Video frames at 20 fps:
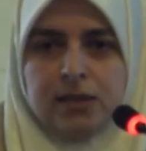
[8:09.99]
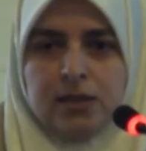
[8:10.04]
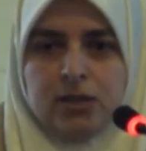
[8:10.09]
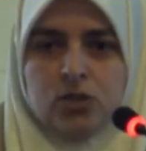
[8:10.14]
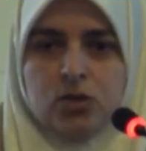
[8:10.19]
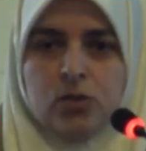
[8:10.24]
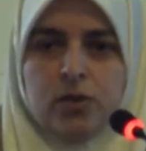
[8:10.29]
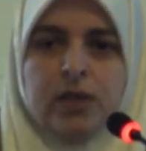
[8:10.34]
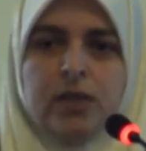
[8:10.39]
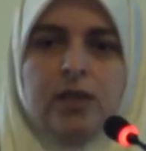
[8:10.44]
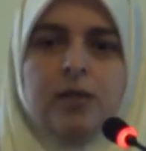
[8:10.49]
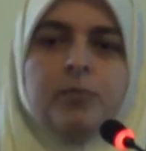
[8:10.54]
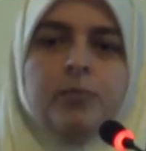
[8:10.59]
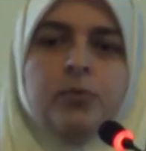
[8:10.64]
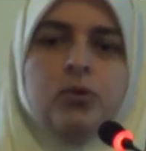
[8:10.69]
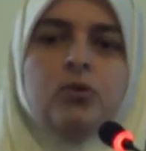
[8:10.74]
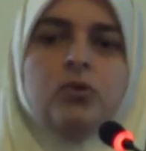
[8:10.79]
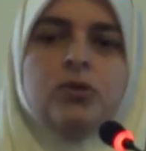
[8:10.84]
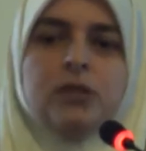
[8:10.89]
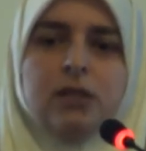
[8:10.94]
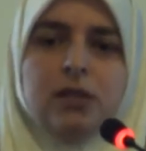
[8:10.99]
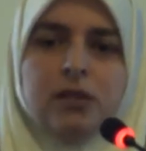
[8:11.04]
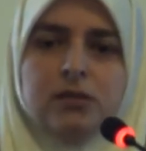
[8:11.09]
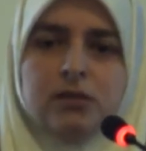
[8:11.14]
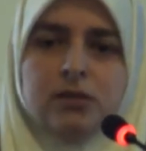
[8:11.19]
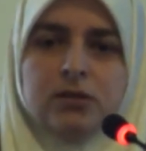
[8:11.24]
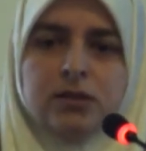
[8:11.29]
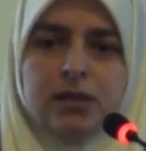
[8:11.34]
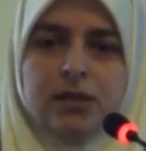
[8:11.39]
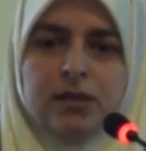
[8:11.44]
So they impose their
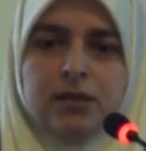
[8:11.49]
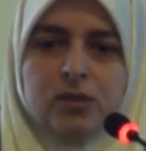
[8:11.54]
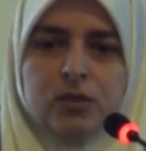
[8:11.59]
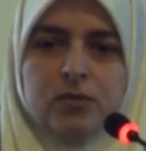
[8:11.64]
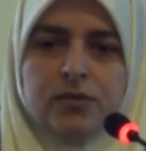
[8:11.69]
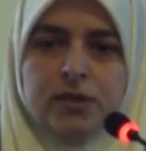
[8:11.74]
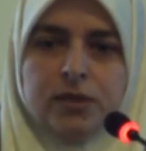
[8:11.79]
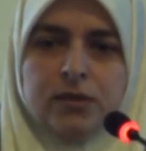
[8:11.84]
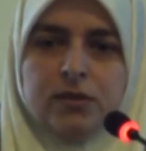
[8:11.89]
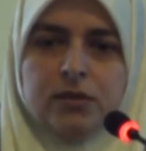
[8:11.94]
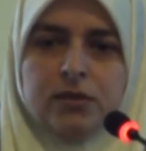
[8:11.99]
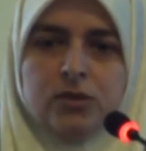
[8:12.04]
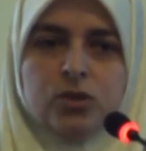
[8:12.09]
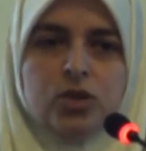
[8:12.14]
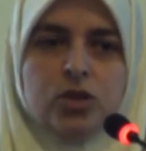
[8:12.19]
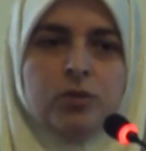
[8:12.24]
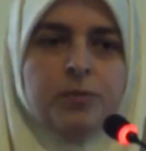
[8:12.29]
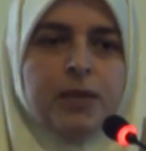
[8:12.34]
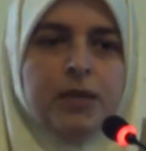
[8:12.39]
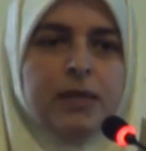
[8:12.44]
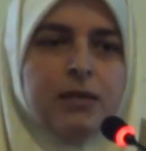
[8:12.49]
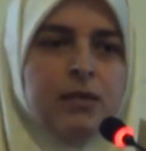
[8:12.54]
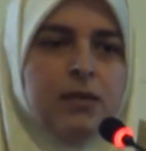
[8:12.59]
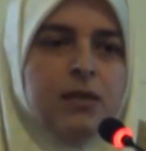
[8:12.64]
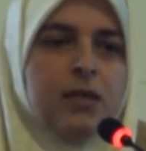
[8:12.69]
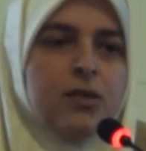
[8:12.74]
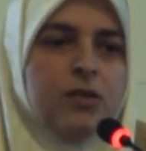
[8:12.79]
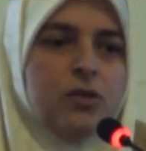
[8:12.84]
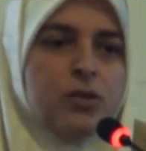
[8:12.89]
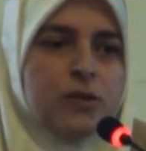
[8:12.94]
understanding of citizenship, and
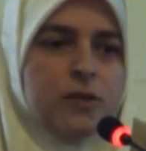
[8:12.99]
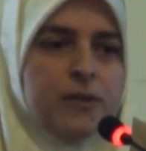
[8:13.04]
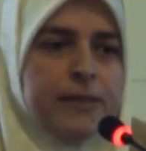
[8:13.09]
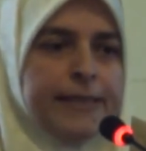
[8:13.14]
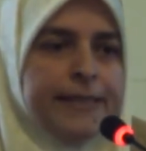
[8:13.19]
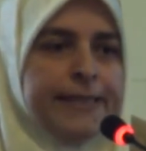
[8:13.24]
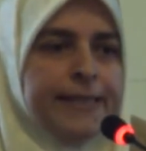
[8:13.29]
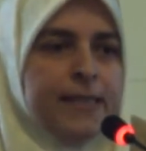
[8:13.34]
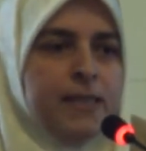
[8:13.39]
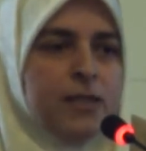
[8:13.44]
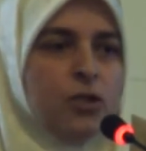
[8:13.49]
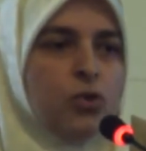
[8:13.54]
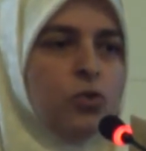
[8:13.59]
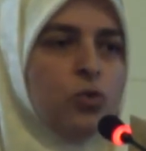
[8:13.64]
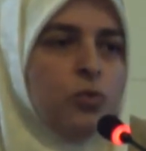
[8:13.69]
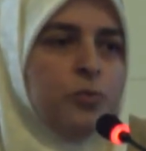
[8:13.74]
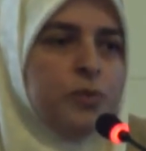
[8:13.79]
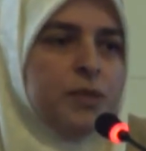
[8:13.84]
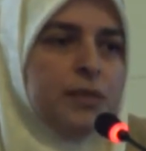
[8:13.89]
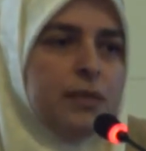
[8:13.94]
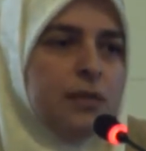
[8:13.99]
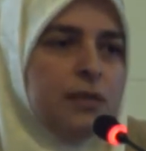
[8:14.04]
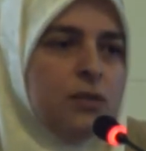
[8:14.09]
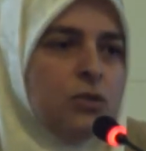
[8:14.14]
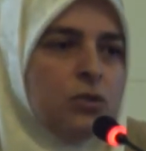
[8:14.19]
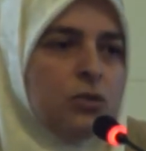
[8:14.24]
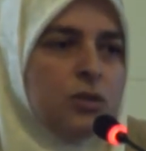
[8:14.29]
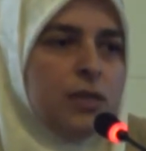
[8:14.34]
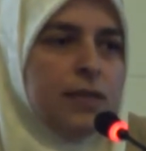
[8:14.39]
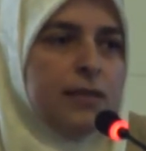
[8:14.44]
the other groups in
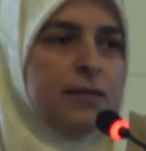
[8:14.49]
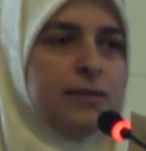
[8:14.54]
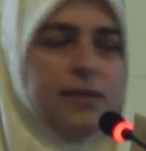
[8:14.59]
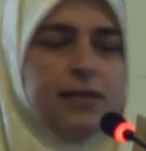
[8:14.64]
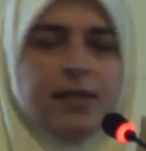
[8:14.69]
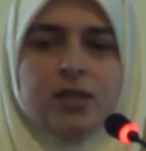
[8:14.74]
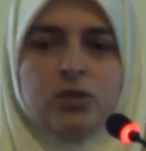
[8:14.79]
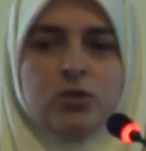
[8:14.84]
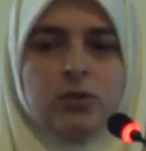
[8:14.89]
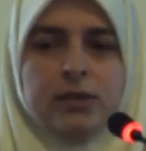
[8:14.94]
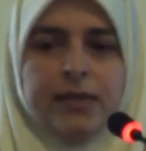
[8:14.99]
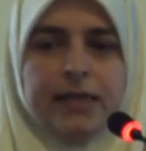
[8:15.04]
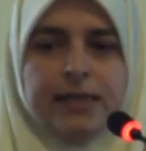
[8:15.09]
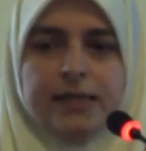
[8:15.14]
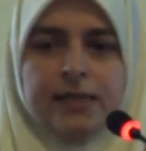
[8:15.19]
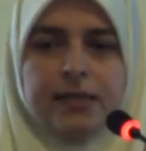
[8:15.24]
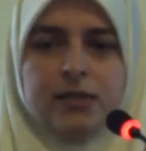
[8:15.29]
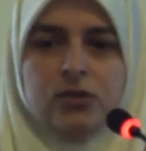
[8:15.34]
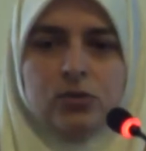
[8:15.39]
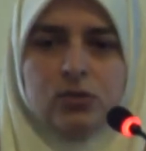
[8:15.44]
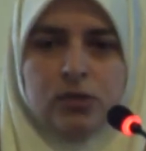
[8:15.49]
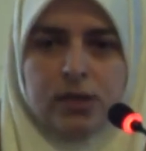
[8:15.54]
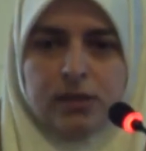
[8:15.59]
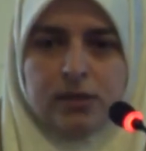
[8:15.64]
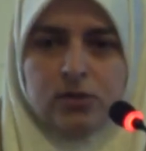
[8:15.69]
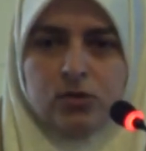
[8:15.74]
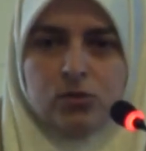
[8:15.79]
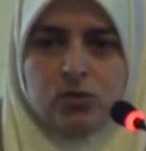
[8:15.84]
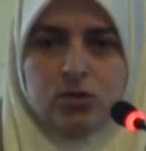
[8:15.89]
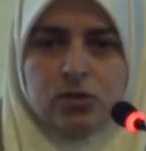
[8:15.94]
society actually adhere to
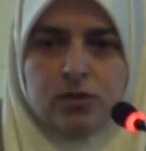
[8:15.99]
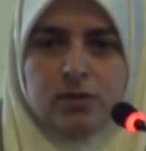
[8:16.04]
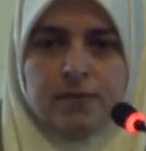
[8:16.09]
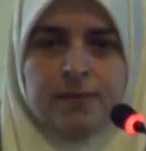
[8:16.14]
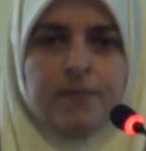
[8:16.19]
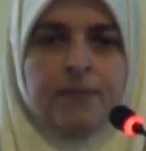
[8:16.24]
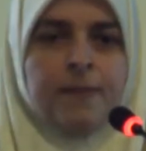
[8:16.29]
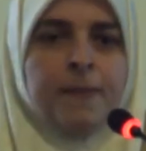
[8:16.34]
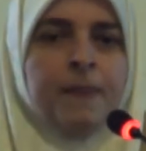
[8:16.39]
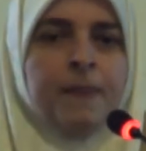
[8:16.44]
that notion.